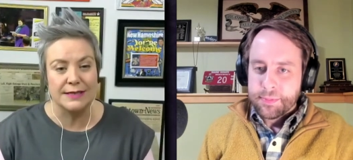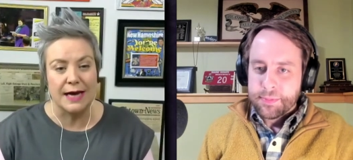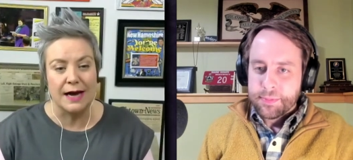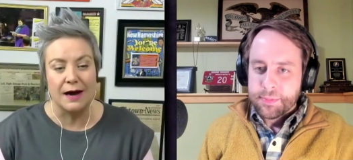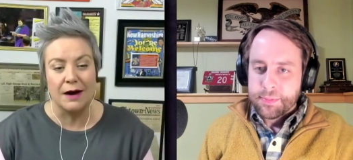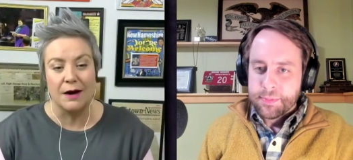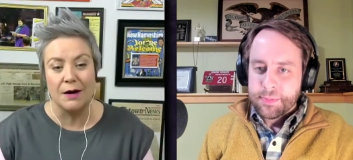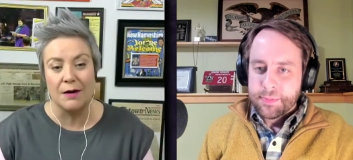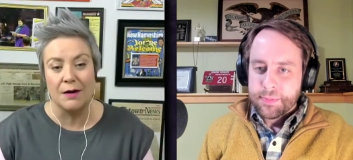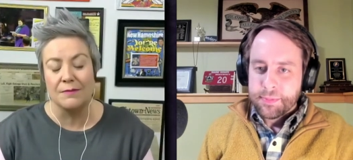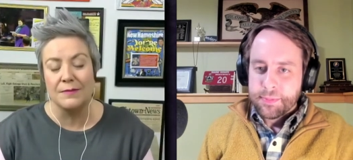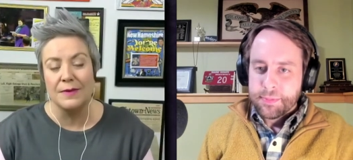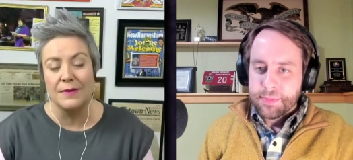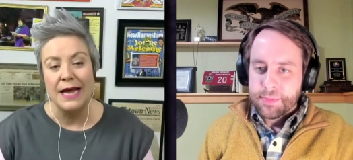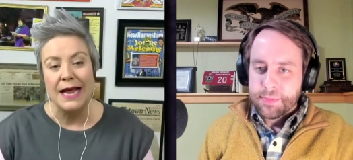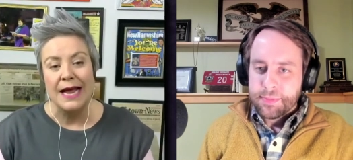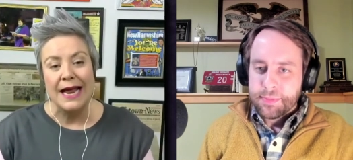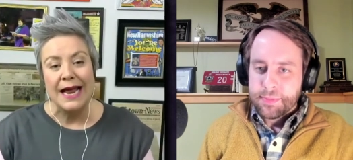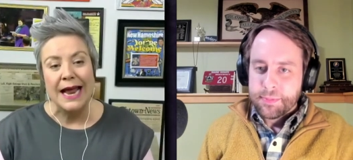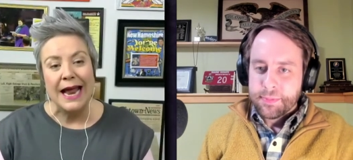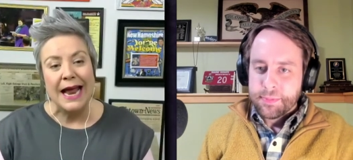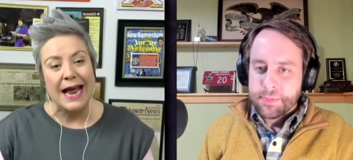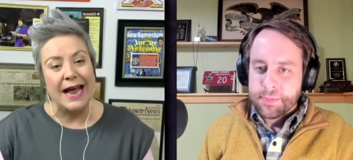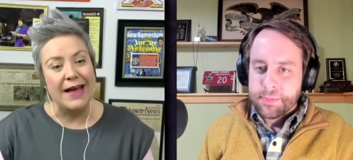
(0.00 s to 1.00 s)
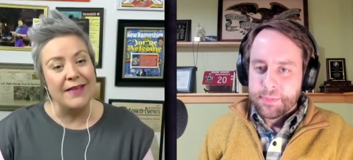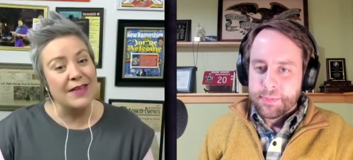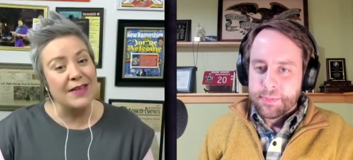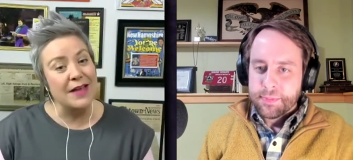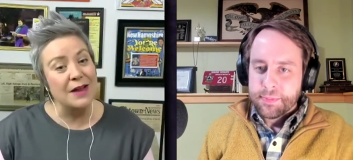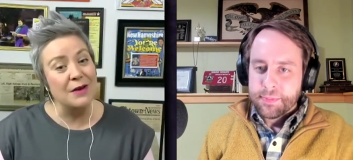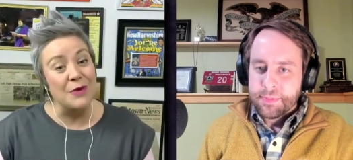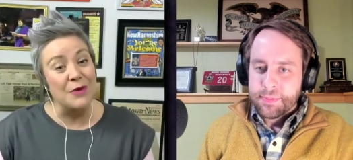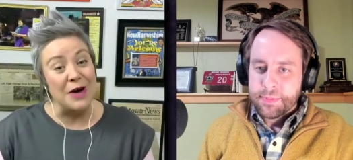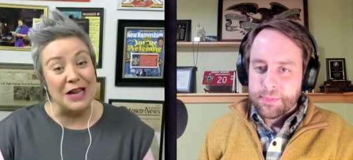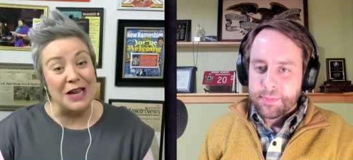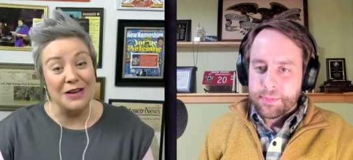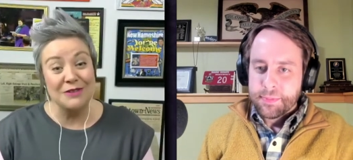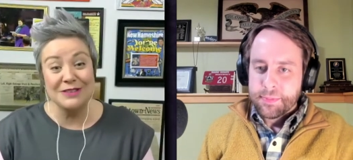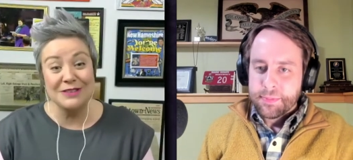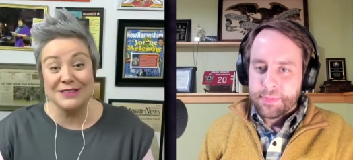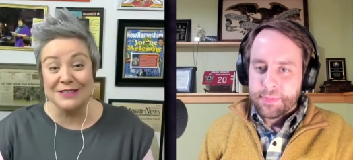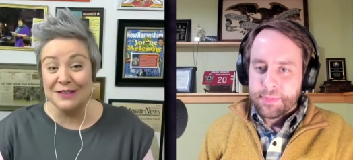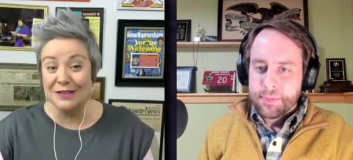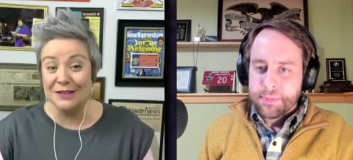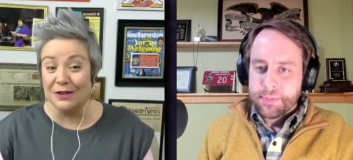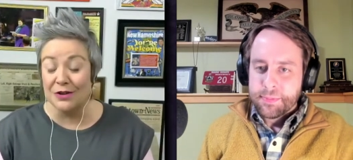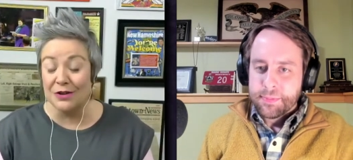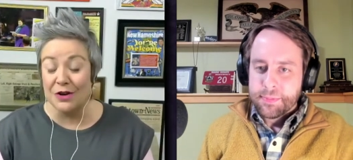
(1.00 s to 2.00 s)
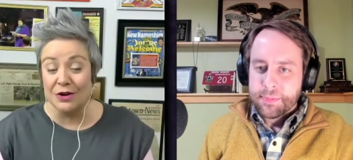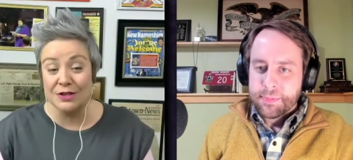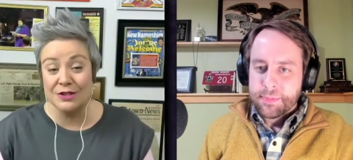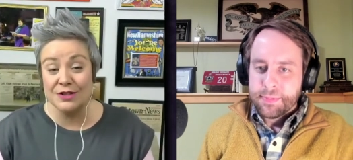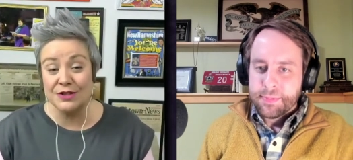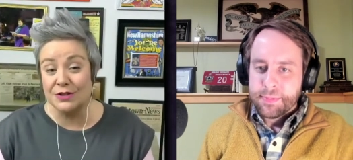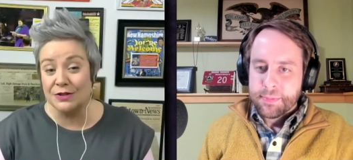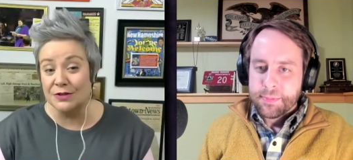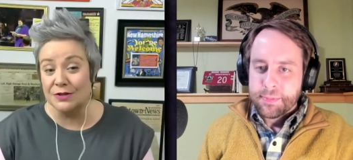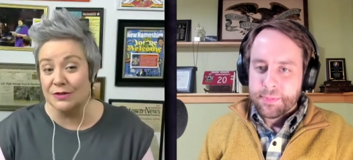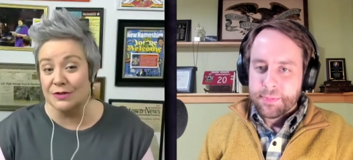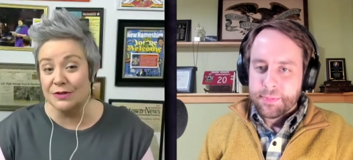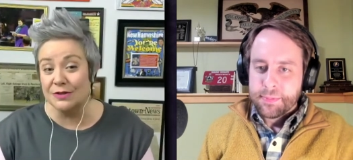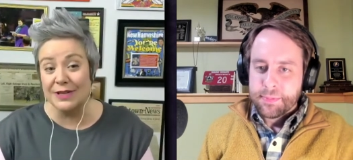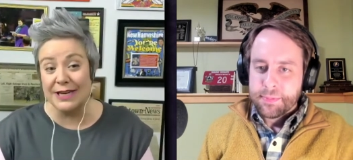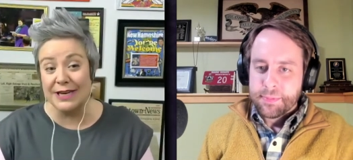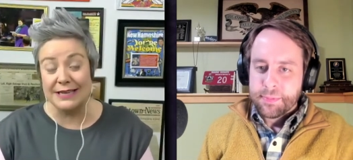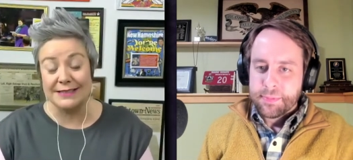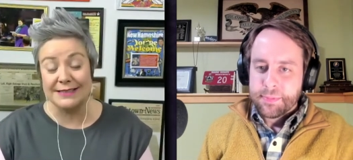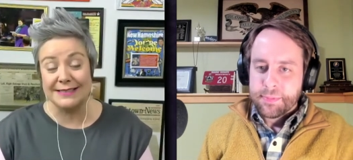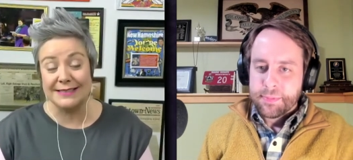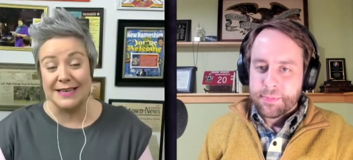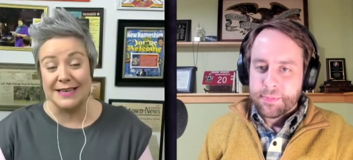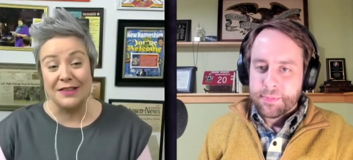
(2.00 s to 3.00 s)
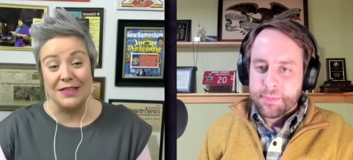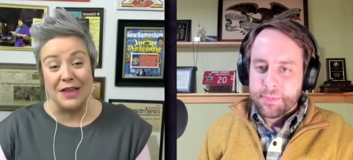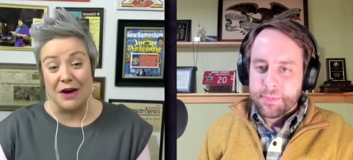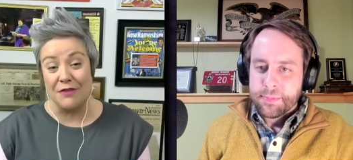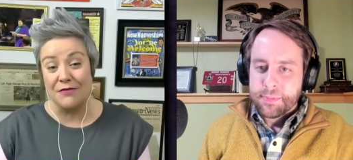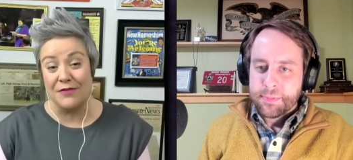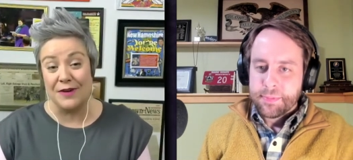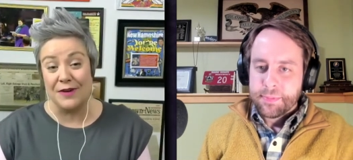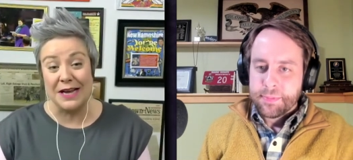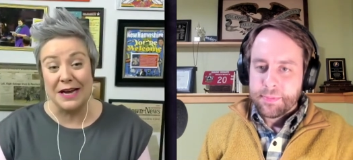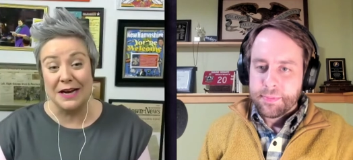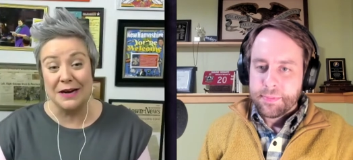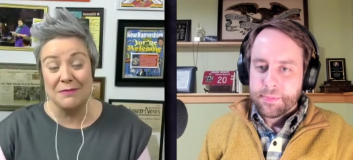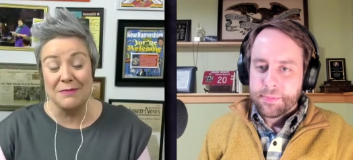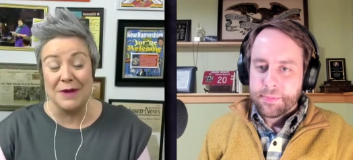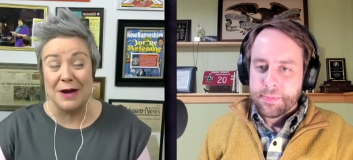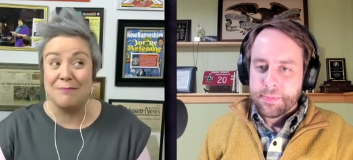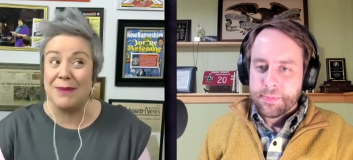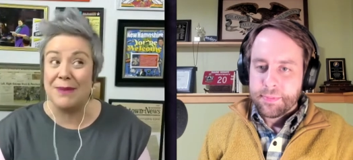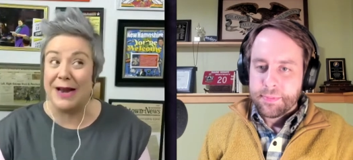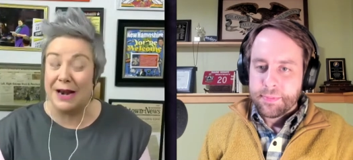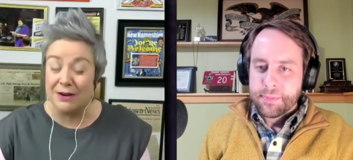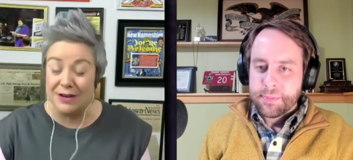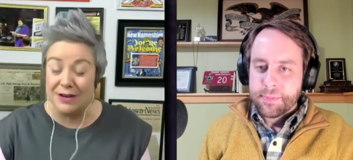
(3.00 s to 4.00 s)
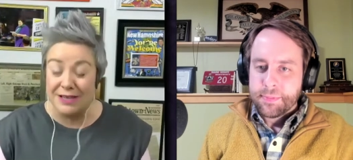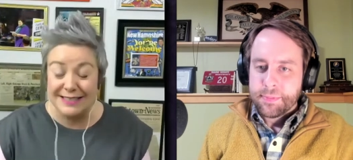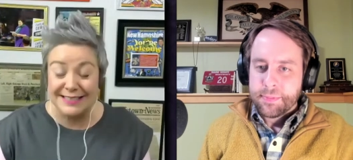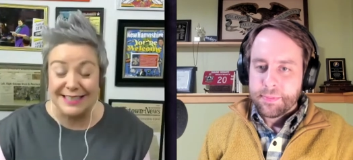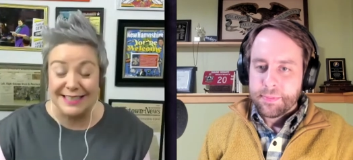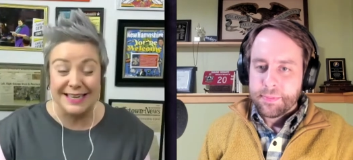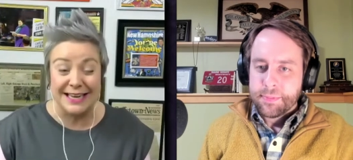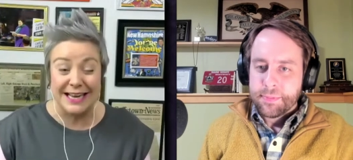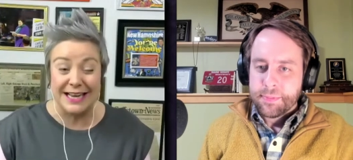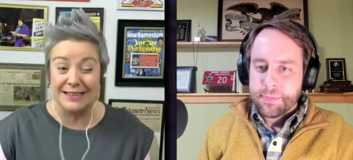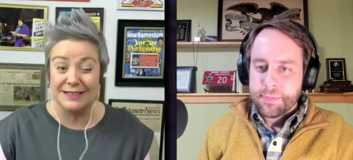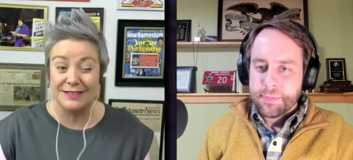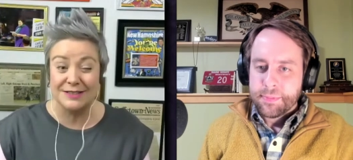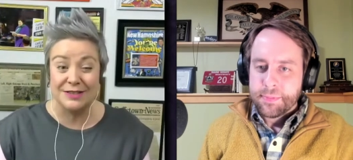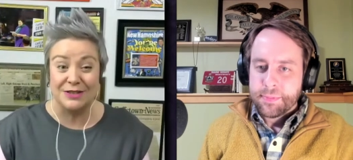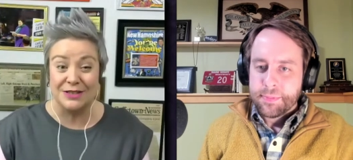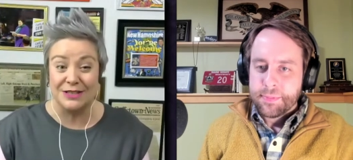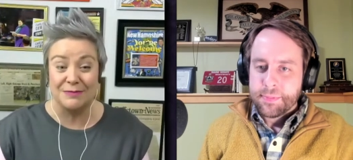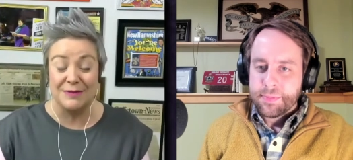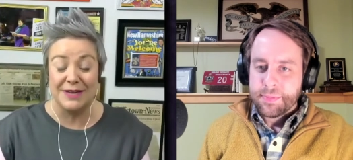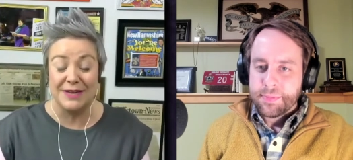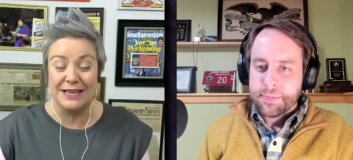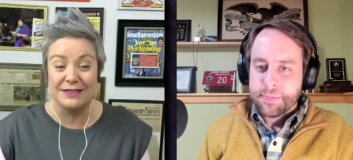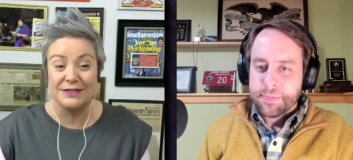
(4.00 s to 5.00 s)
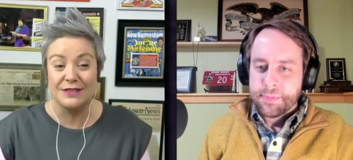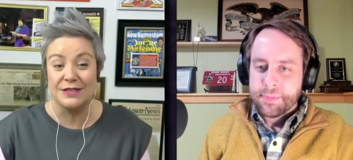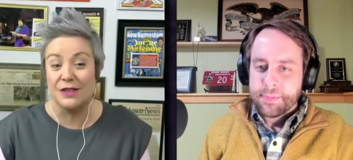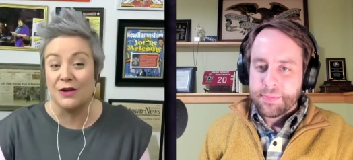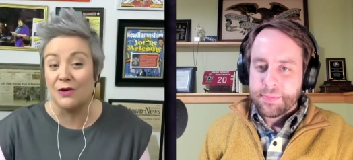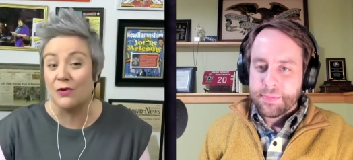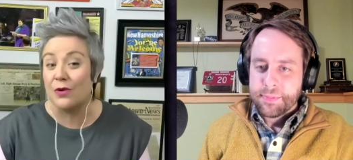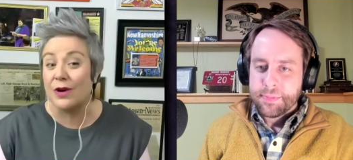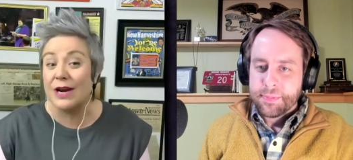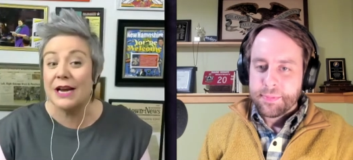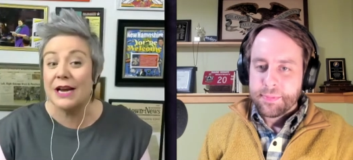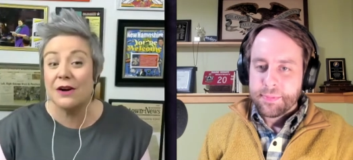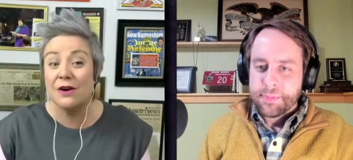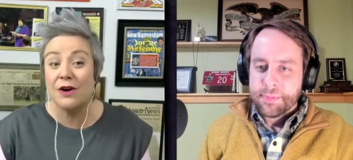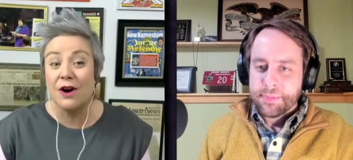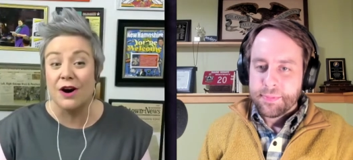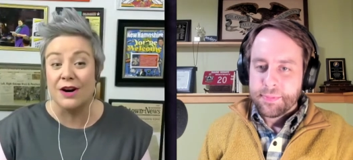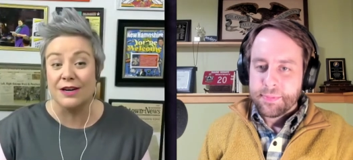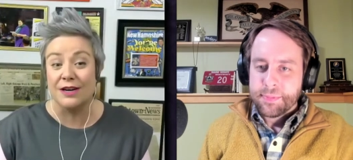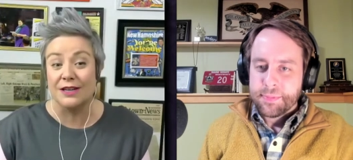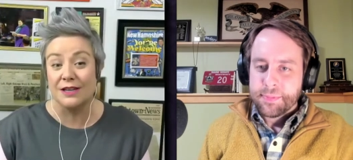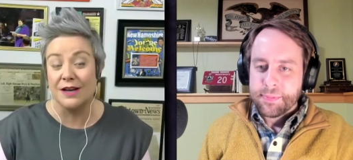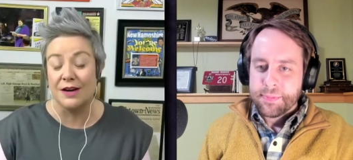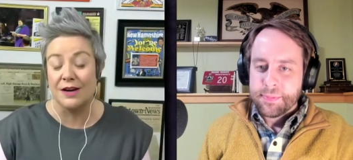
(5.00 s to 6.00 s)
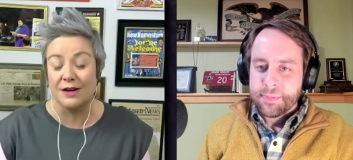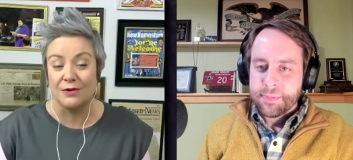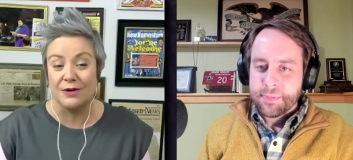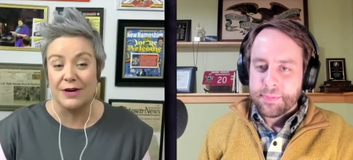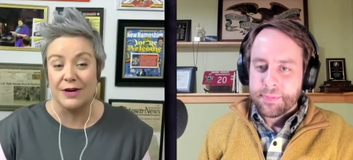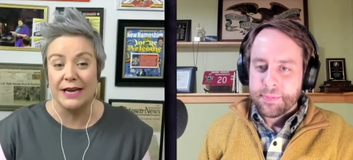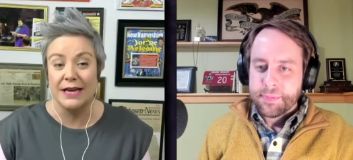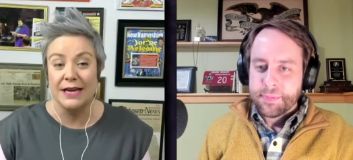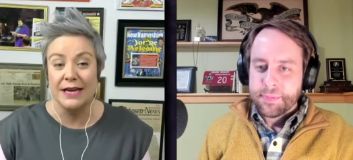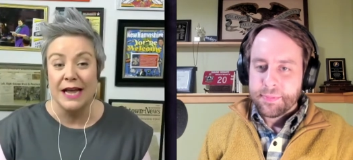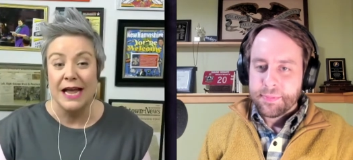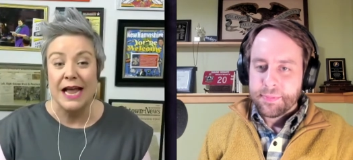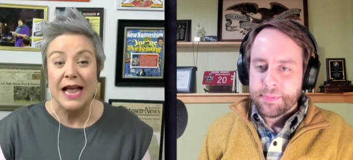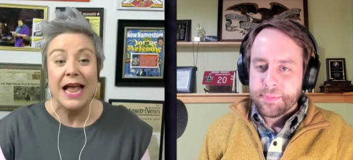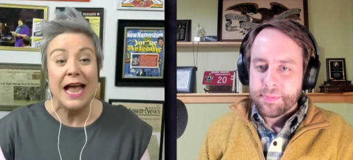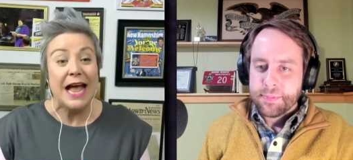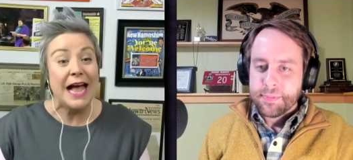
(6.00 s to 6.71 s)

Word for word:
Speaker 1: Um, and then while I was in law school in South Africa, my parents had entered me into the green card lottery